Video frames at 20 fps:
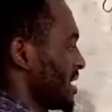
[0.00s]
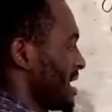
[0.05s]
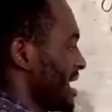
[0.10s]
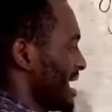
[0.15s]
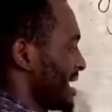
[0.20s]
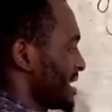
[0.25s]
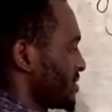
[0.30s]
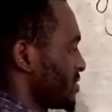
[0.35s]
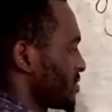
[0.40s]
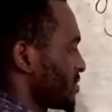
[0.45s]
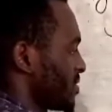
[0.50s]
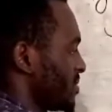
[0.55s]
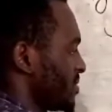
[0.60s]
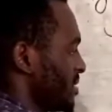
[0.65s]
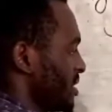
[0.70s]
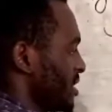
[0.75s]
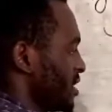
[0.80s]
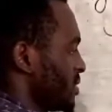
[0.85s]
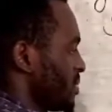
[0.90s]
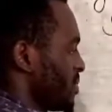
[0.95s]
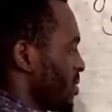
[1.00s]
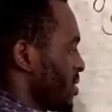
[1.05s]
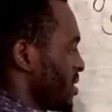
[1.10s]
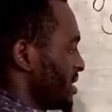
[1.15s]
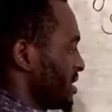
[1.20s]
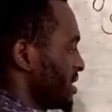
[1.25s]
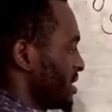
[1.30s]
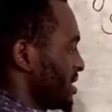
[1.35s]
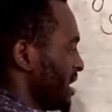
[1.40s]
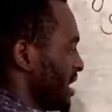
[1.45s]
and from this
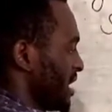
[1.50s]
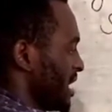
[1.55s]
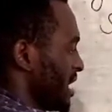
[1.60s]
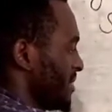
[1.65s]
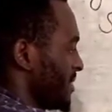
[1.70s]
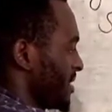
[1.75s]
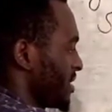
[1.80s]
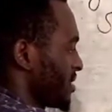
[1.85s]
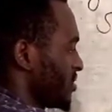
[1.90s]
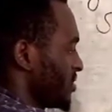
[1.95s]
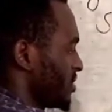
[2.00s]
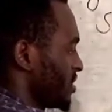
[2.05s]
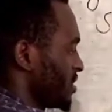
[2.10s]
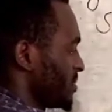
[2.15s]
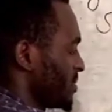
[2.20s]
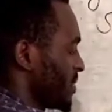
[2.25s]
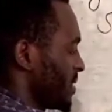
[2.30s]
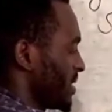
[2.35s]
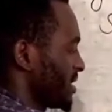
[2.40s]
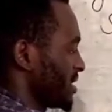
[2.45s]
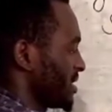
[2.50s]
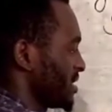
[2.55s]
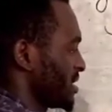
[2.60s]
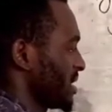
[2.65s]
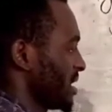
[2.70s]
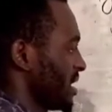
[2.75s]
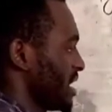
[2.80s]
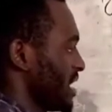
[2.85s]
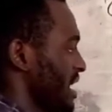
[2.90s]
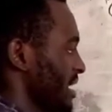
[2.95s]
point here, let me call this point
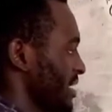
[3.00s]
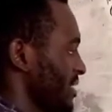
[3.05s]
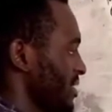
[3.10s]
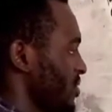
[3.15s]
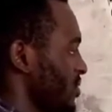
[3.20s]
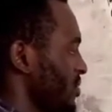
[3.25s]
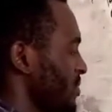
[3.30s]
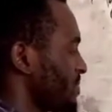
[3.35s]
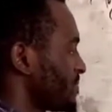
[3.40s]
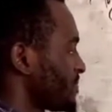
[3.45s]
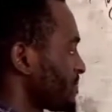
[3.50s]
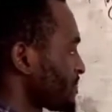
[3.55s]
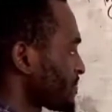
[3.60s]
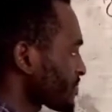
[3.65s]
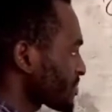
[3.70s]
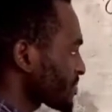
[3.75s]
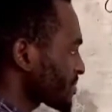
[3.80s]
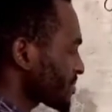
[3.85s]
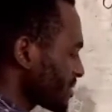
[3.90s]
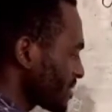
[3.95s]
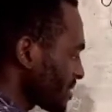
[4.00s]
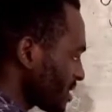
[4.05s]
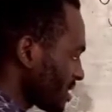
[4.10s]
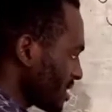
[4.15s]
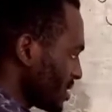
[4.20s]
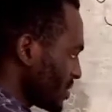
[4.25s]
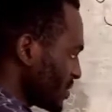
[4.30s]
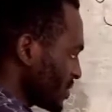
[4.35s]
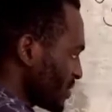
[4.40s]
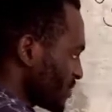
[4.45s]
Q.
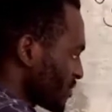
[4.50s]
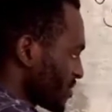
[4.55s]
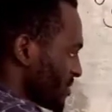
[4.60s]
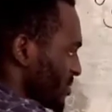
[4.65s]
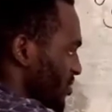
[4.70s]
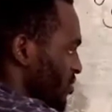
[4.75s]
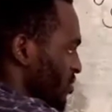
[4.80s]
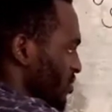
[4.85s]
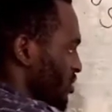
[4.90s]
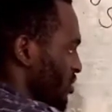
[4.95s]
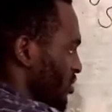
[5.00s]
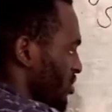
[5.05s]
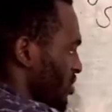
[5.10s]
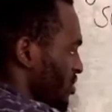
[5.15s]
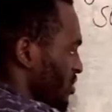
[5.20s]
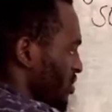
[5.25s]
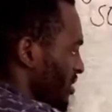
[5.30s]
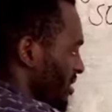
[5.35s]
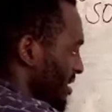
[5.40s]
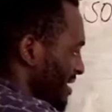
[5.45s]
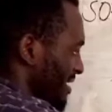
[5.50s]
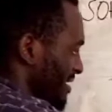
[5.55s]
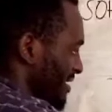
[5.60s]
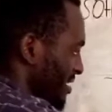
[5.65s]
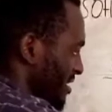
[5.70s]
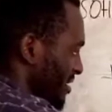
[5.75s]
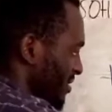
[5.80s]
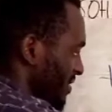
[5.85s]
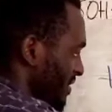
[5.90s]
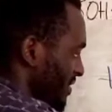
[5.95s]
So from Q to O is
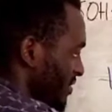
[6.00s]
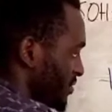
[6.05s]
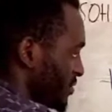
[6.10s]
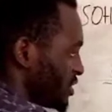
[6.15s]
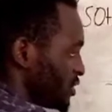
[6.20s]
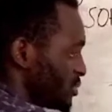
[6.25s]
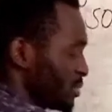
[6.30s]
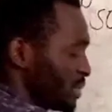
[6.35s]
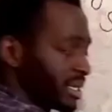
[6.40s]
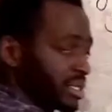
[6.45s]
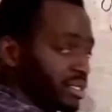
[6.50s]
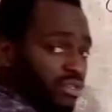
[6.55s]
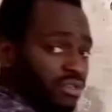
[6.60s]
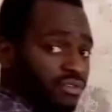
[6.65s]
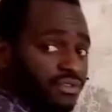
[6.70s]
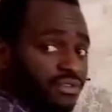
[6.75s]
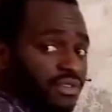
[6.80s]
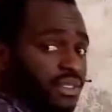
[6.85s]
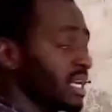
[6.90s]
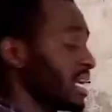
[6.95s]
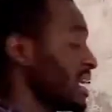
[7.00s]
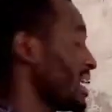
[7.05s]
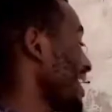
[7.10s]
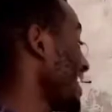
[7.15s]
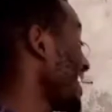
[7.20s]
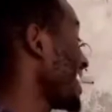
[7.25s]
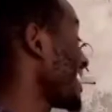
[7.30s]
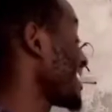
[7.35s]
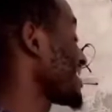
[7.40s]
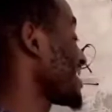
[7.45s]
still in the respect of
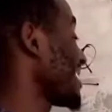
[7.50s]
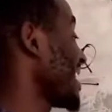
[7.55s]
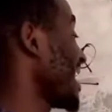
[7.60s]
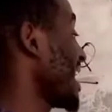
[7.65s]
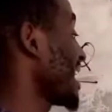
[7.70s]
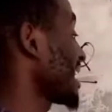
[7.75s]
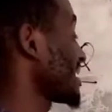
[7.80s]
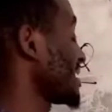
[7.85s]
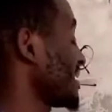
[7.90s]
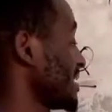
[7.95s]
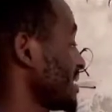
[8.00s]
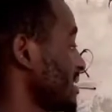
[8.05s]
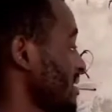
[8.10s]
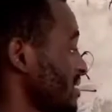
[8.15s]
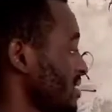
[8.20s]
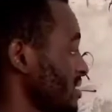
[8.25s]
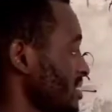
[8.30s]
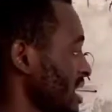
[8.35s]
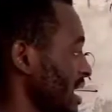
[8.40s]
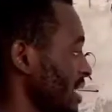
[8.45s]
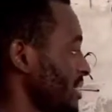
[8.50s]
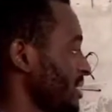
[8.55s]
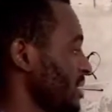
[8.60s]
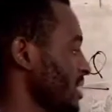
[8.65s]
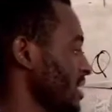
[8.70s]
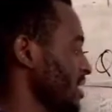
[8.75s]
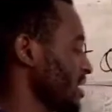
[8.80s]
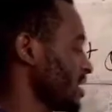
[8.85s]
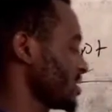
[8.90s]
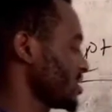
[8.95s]
x-axis. Okay,
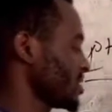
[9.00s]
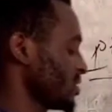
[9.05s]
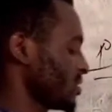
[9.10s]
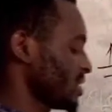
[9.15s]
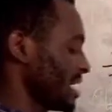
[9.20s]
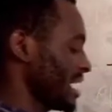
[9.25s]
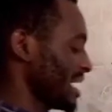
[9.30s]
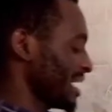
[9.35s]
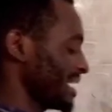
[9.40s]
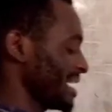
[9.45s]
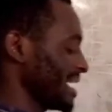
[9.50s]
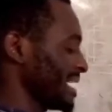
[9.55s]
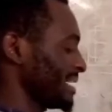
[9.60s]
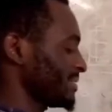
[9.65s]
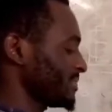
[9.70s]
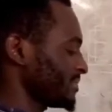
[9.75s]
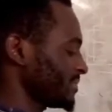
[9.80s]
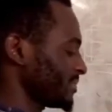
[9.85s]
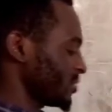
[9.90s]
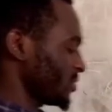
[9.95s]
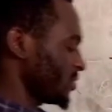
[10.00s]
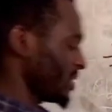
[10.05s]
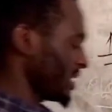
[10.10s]
so again, what